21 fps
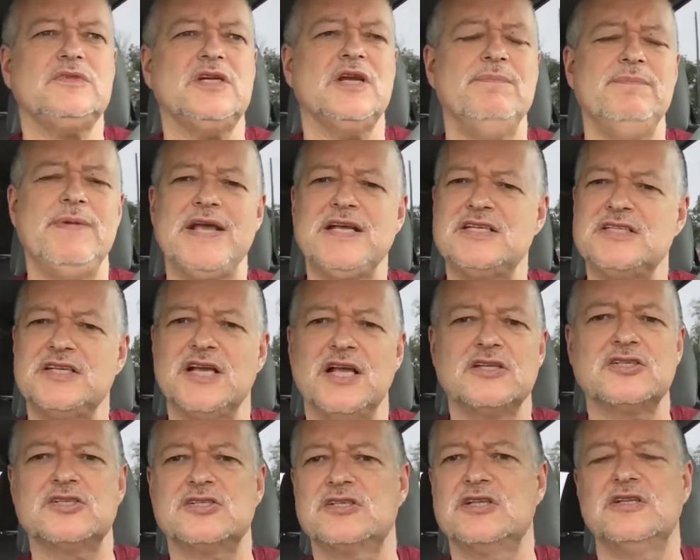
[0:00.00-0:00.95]
makes
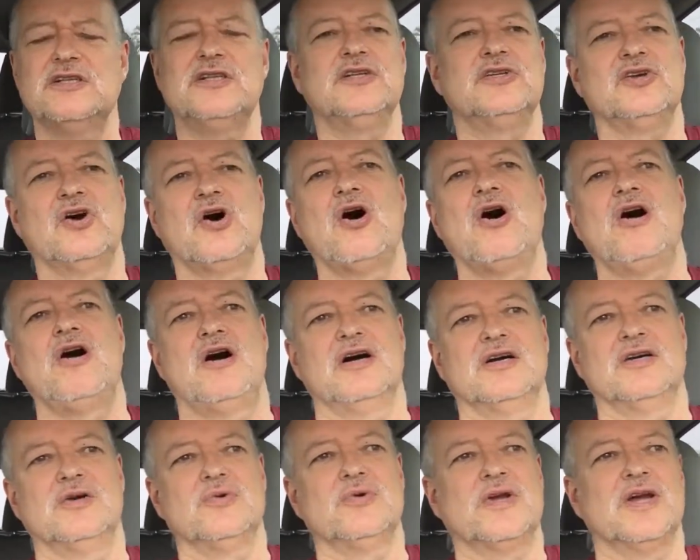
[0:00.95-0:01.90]
sense to the
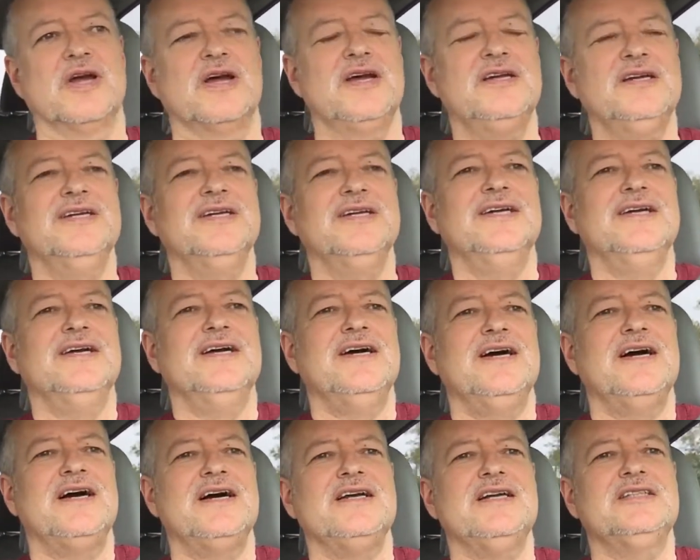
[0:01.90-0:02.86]
dog, okay,
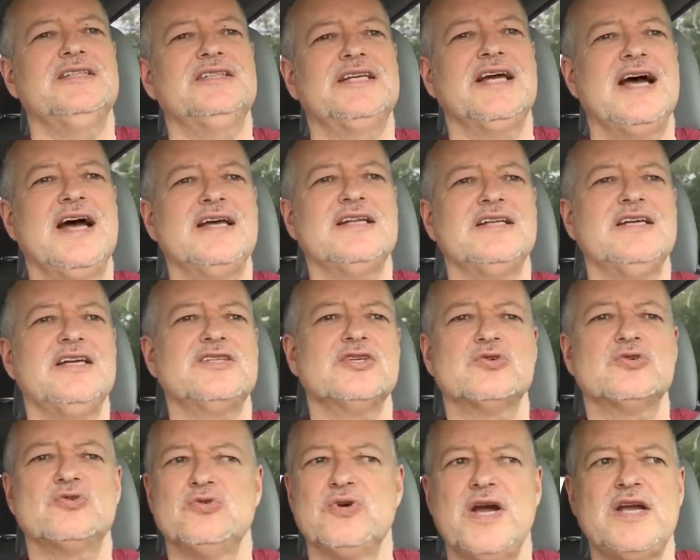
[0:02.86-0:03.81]
is that it's
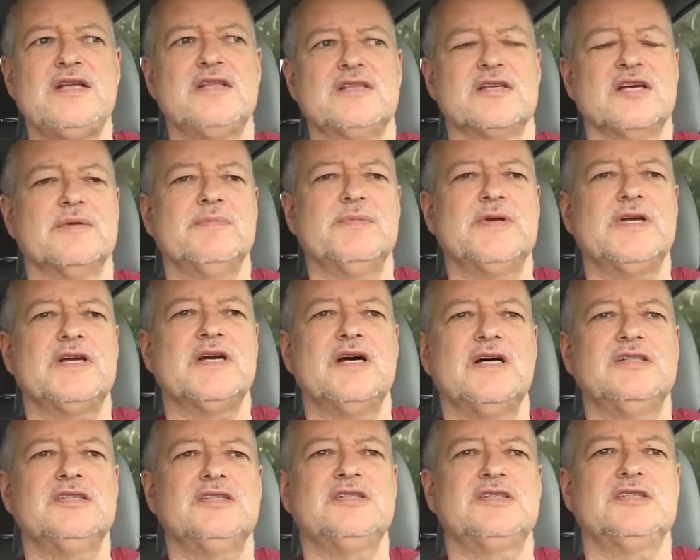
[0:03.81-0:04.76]
a great thing,
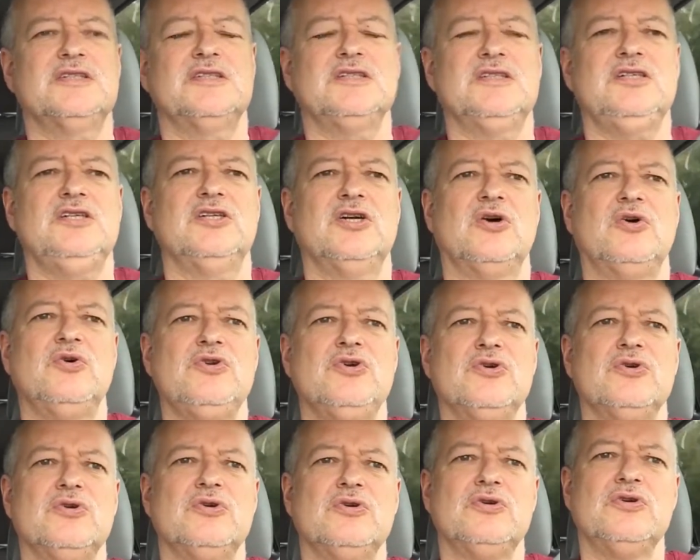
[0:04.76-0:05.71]
because
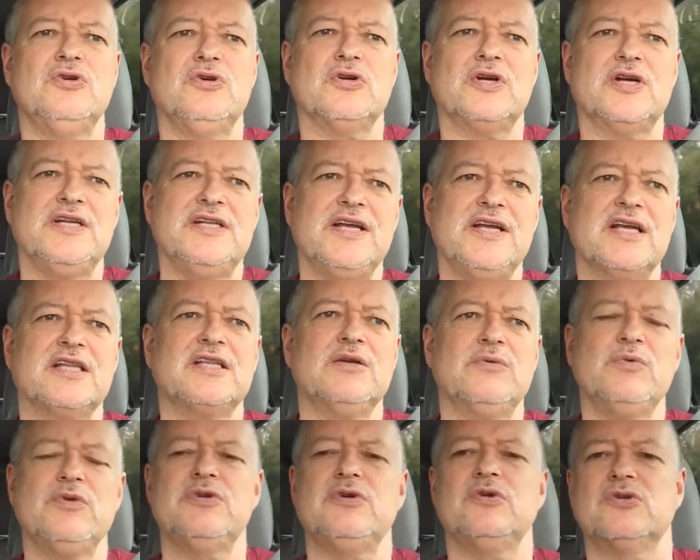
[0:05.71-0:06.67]
you're
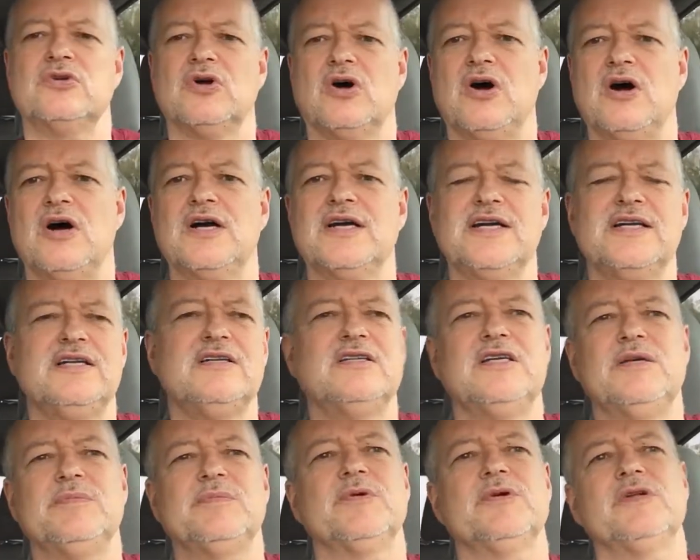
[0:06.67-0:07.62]
connecting with your dog at a
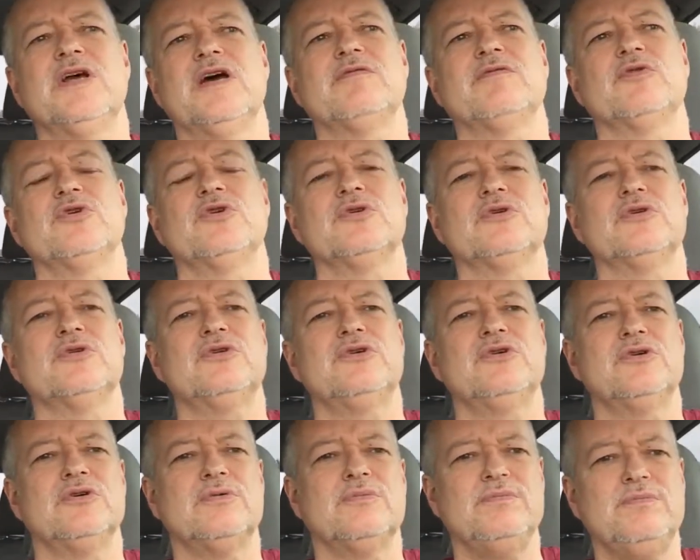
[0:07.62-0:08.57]
deeper level.
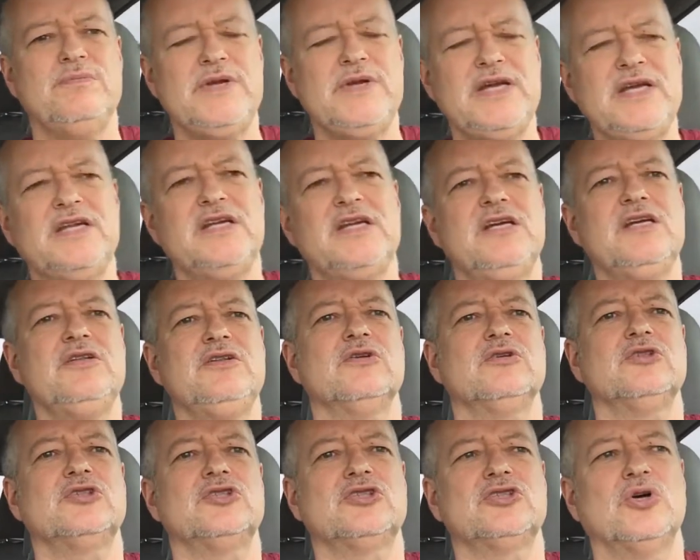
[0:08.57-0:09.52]
You're meeting
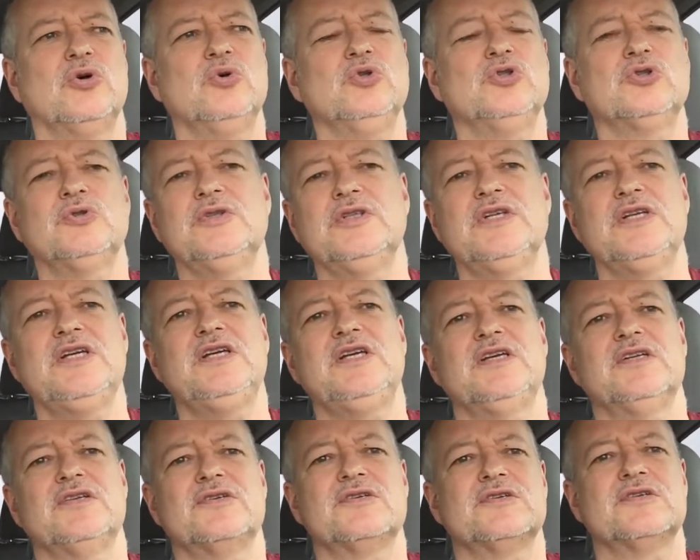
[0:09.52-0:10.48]
their social
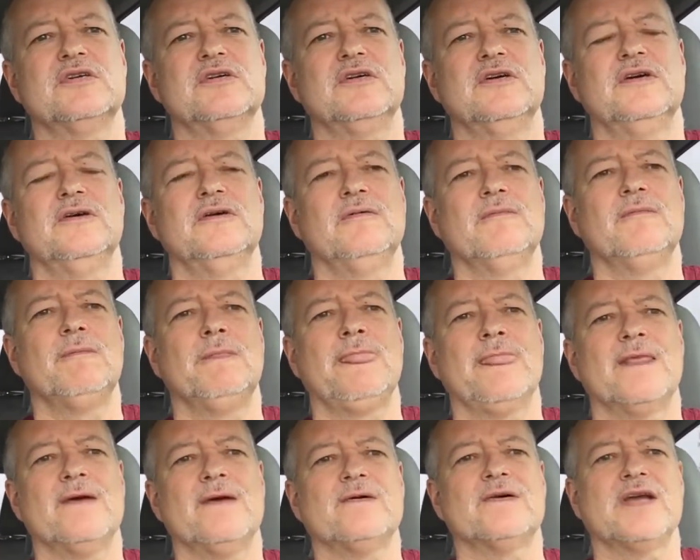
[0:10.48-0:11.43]
needs,
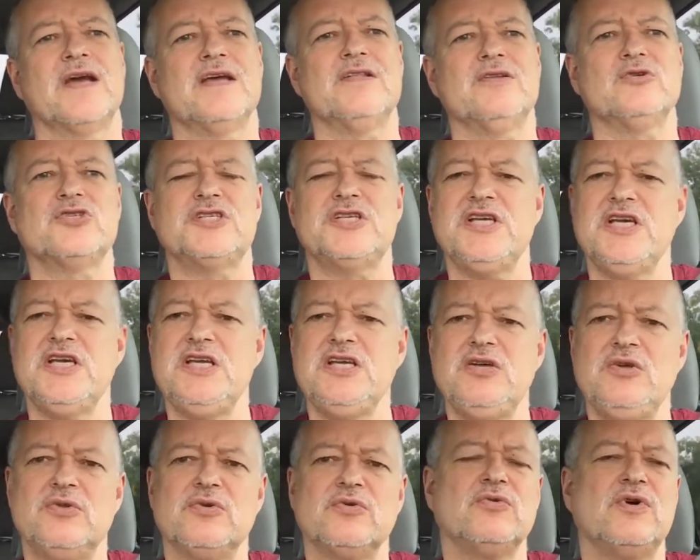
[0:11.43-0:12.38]
okay, they're seeing
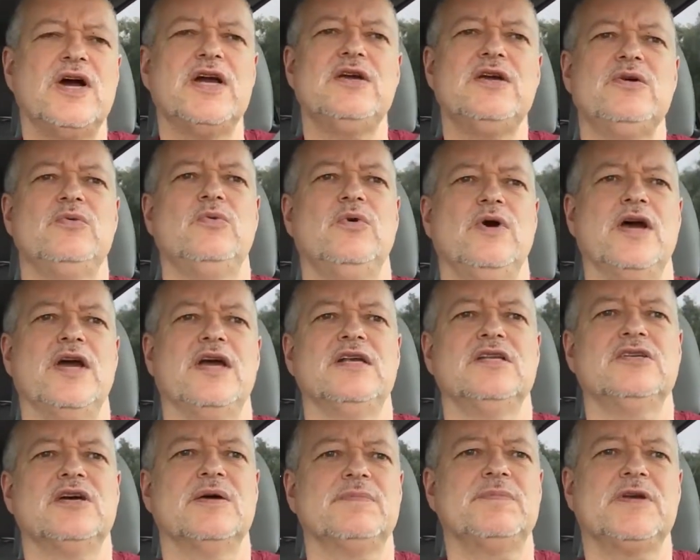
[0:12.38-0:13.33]
you the right way,
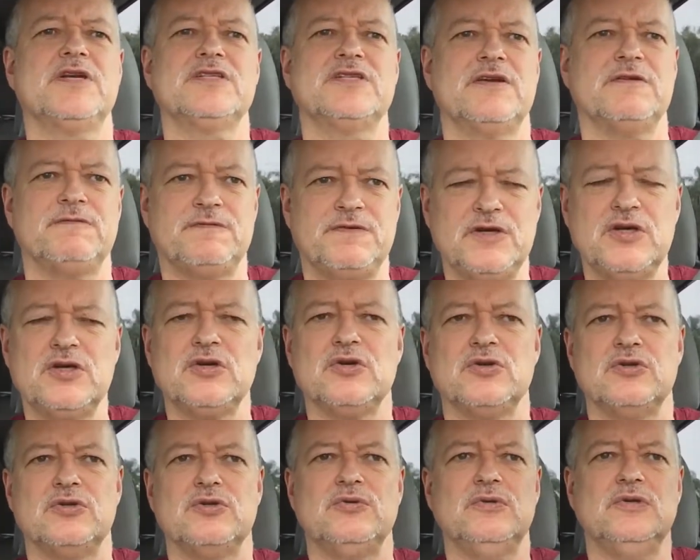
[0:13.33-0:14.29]
and not because they fear
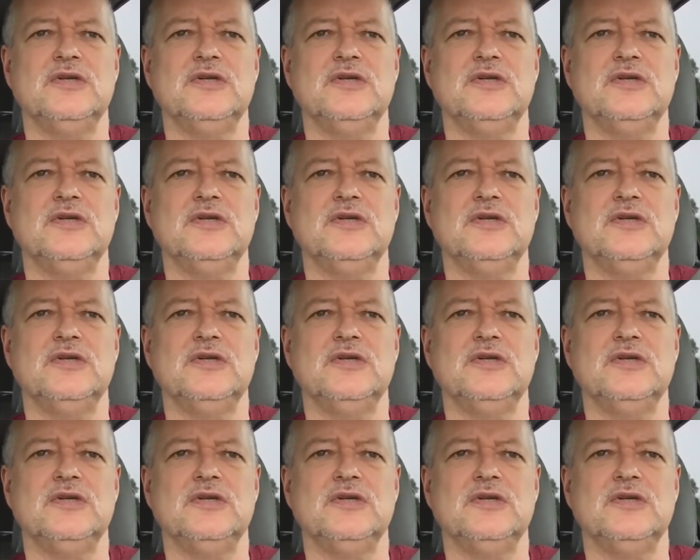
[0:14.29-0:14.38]
you,